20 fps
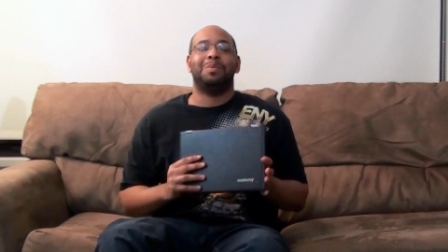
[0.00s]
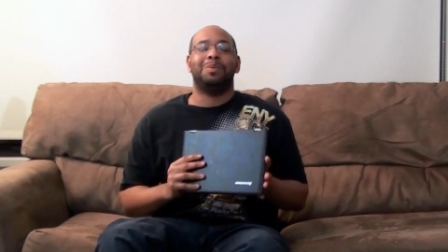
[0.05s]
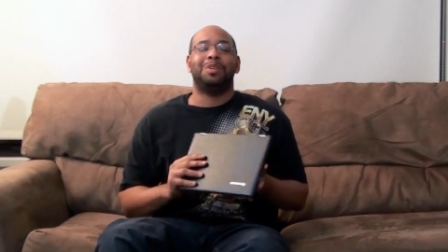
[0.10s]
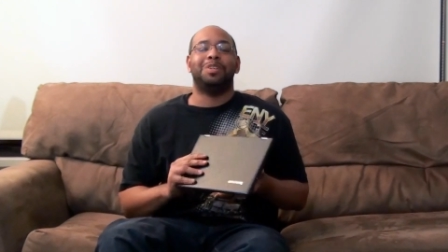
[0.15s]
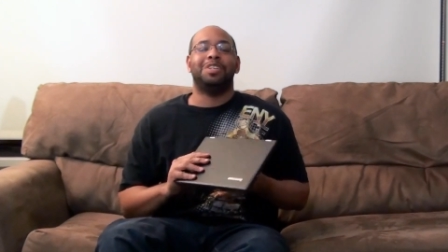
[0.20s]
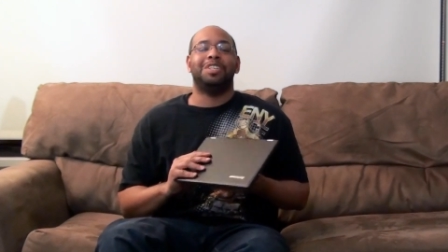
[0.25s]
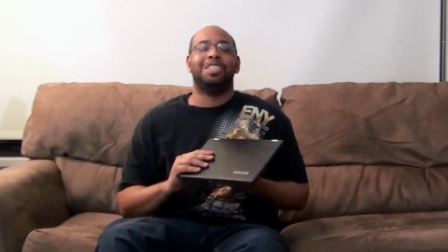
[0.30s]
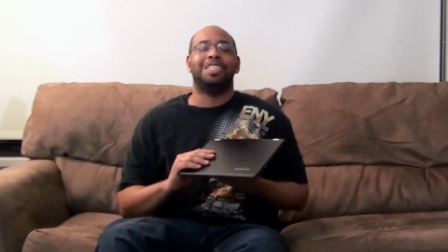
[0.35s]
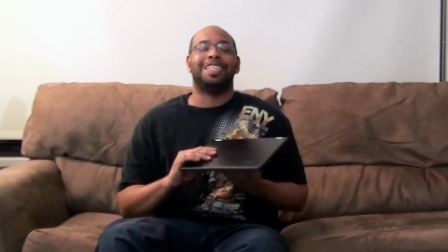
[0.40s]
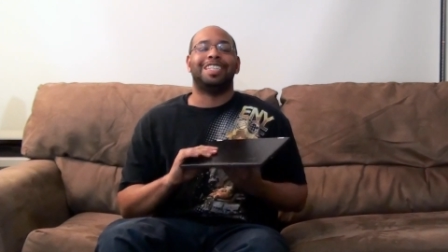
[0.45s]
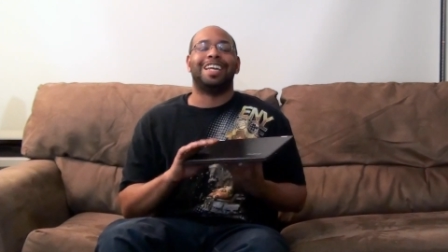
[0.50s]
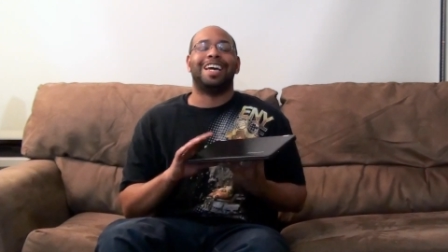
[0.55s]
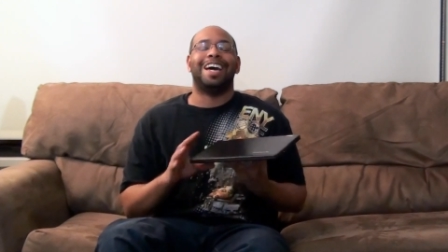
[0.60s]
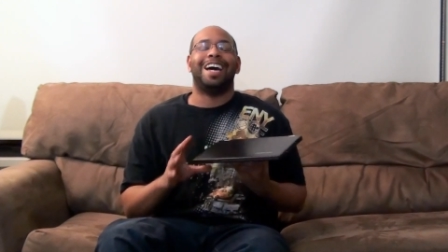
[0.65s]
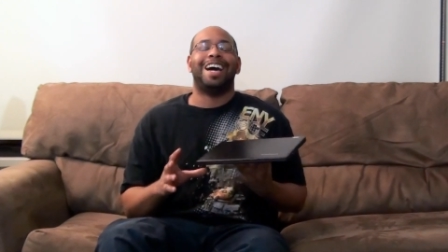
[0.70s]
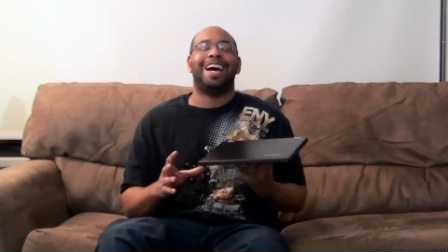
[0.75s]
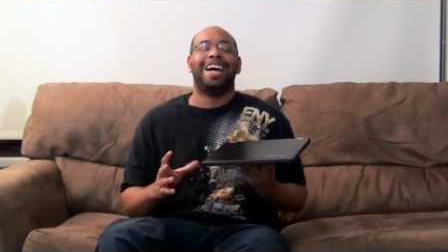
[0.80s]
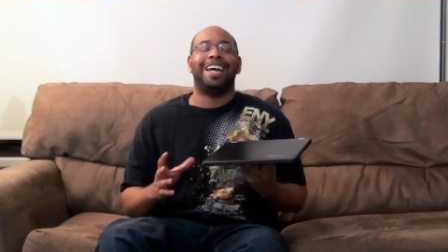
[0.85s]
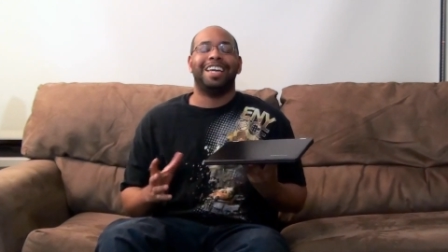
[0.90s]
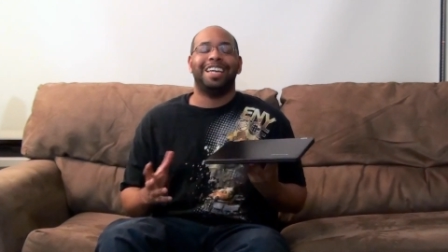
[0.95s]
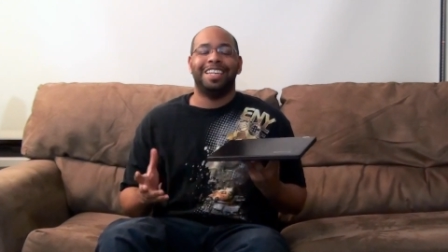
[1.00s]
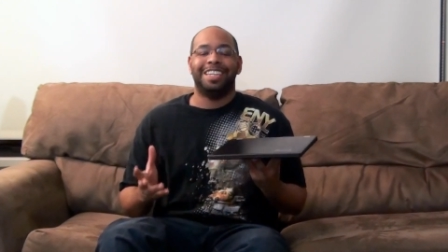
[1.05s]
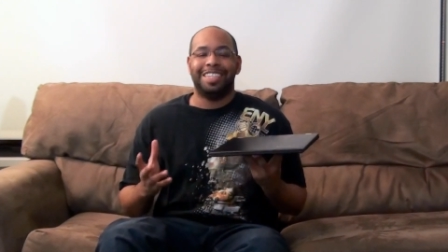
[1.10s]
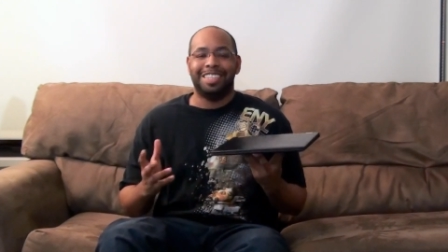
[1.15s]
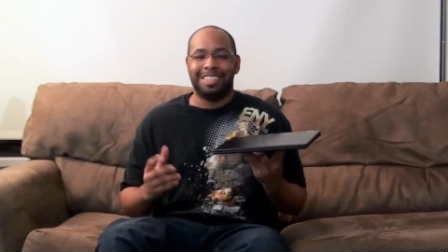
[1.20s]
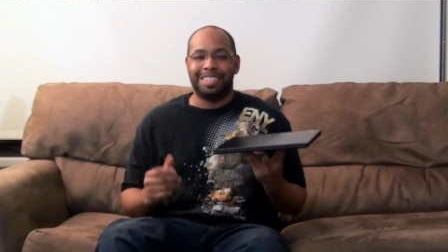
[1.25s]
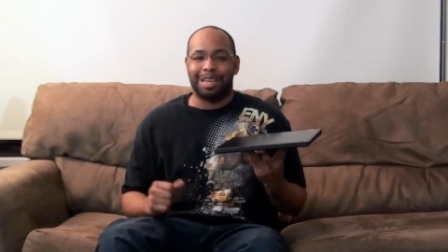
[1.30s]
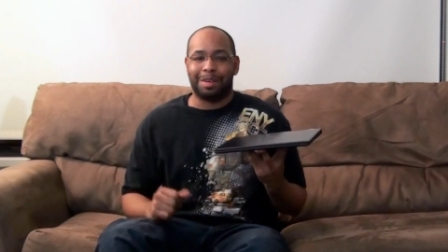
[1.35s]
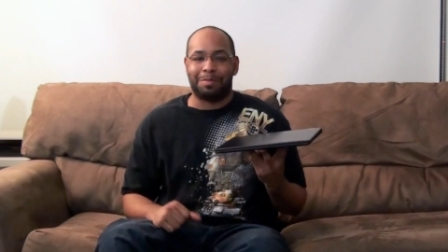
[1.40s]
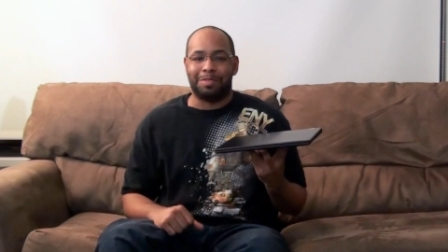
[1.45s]
world in high
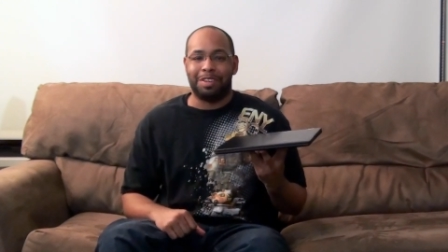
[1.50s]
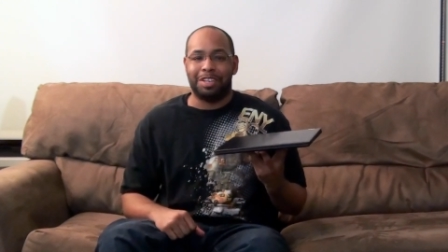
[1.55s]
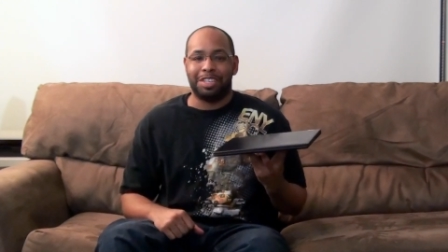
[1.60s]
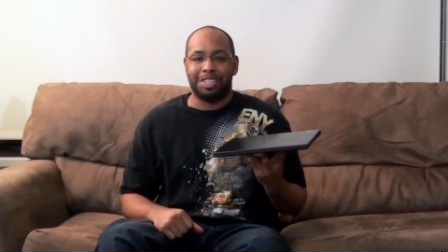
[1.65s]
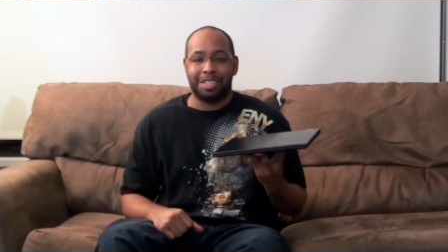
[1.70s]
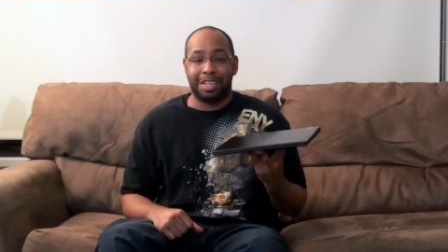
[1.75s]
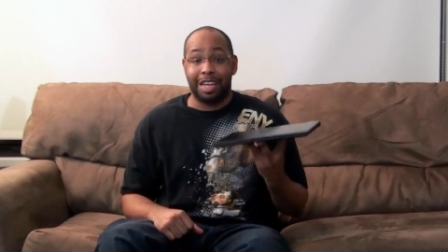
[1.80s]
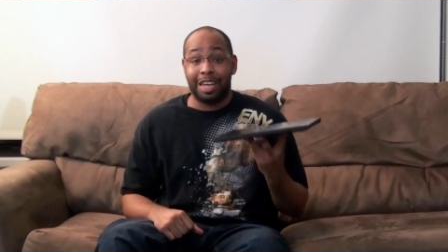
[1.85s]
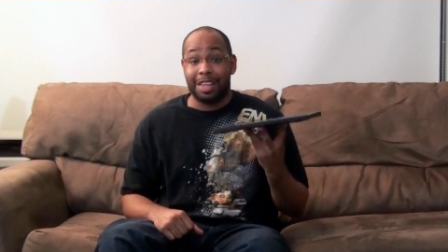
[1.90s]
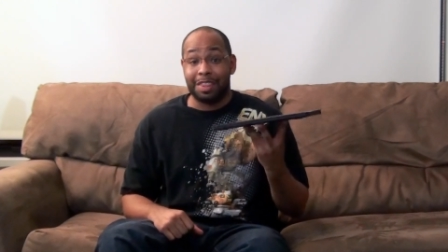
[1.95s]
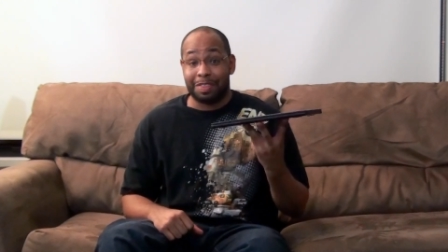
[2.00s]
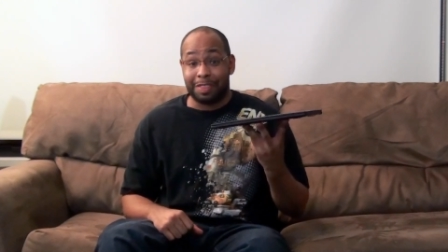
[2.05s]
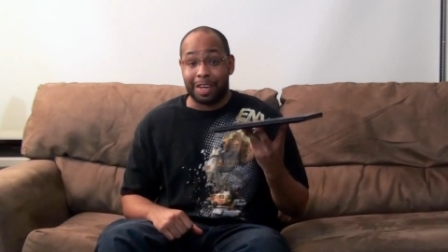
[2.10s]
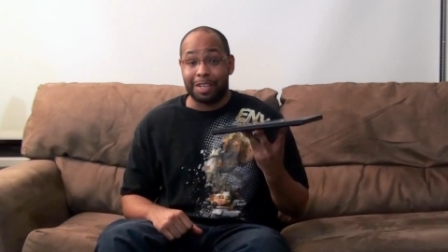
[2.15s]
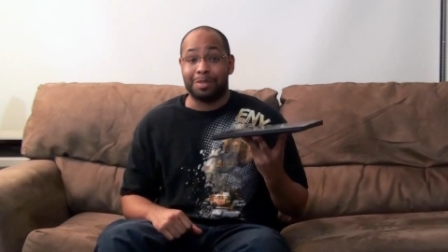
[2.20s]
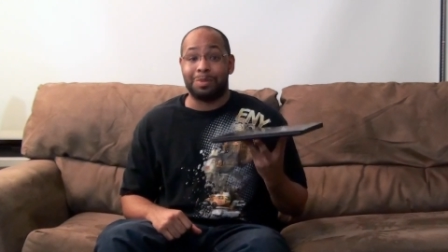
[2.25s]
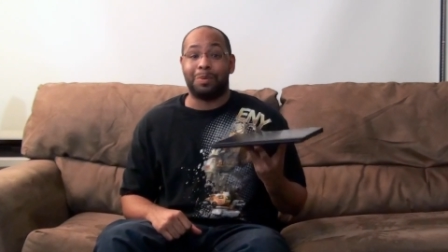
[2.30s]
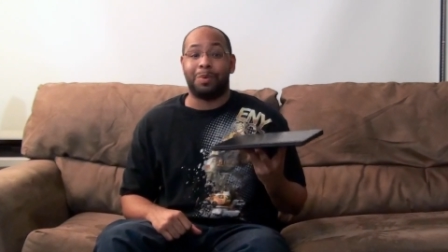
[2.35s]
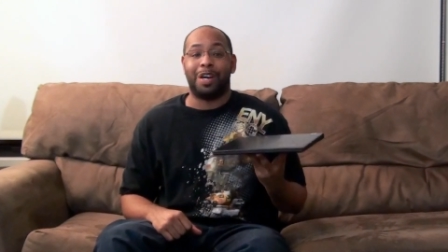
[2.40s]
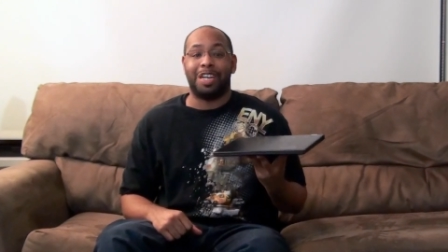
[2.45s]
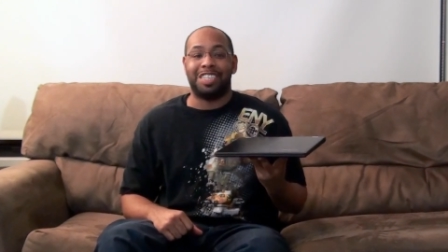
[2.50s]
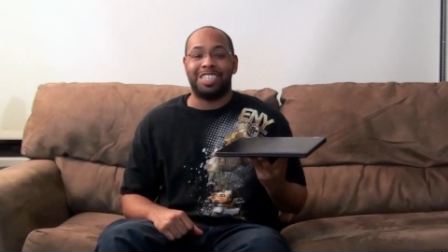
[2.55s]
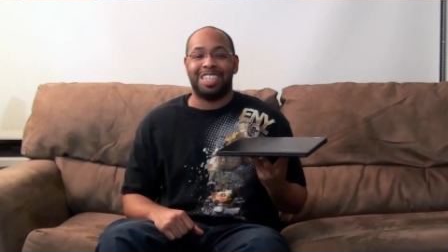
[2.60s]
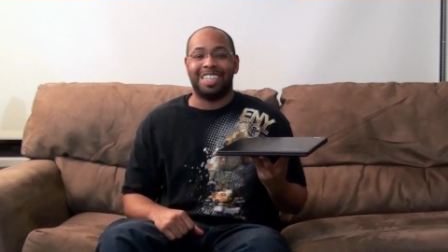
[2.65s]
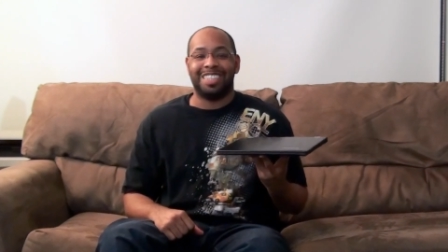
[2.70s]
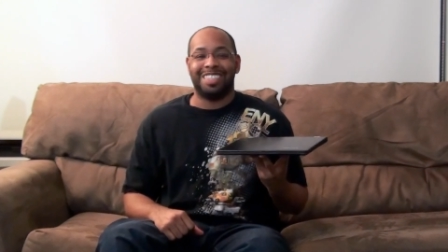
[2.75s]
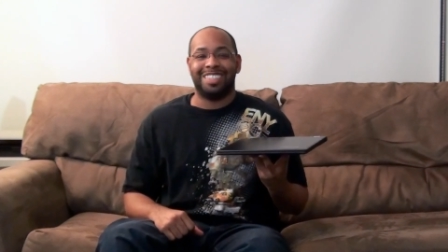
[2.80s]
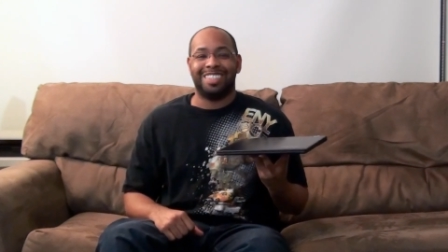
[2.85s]
definition. Thanks for watching.